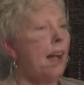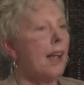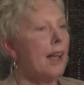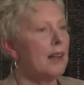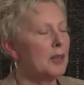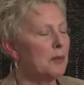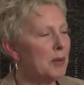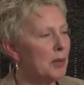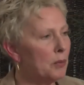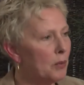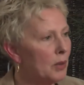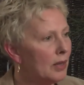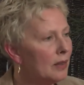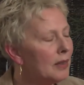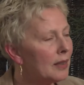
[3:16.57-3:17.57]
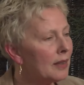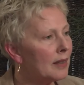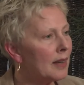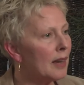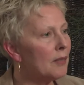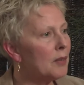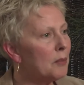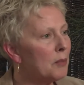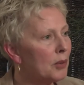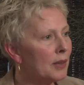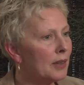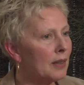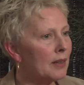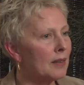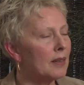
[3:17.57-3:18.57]
I had to be willing every
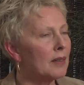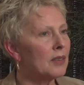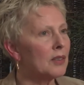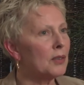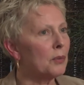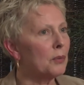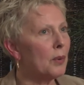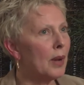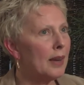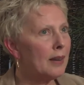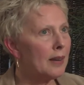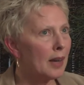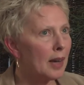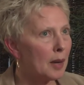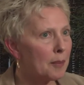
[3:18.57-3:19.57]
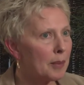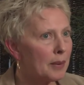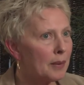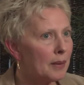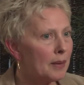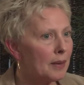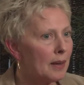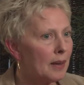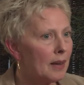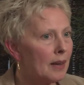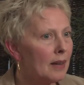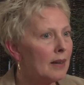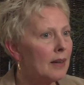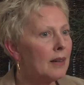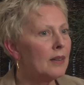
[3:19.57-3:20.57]
morning to wake up
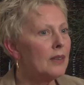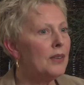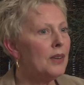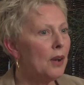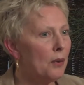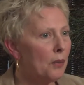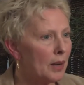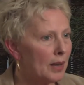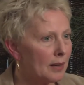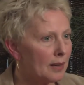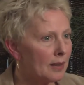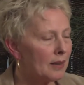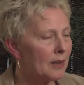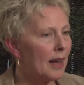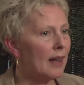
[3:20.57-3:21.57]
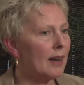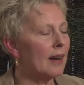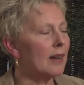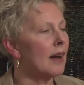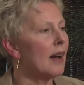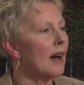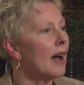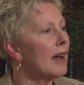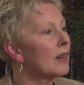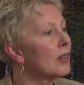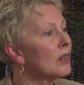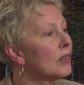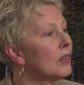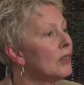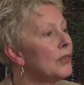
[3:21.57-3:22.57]
knowing that I
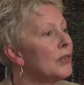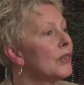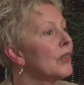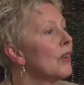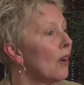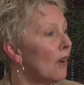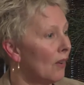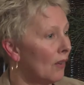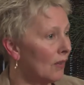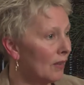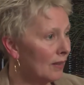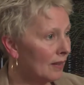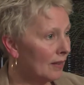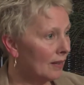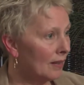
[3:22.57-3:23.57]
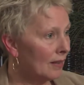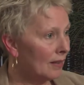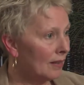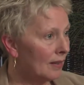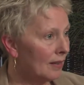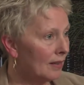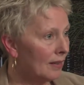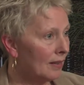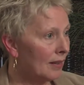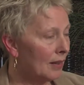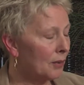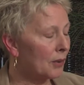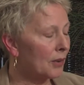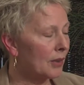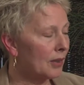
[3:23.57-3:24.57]
could lose it all
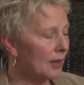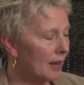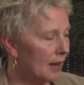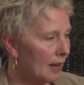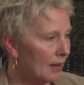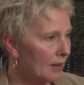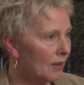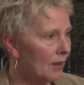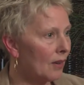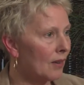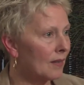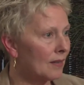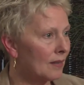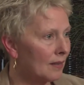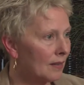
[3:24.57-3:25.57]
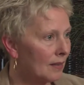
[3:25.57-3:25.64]
in order to gain it all.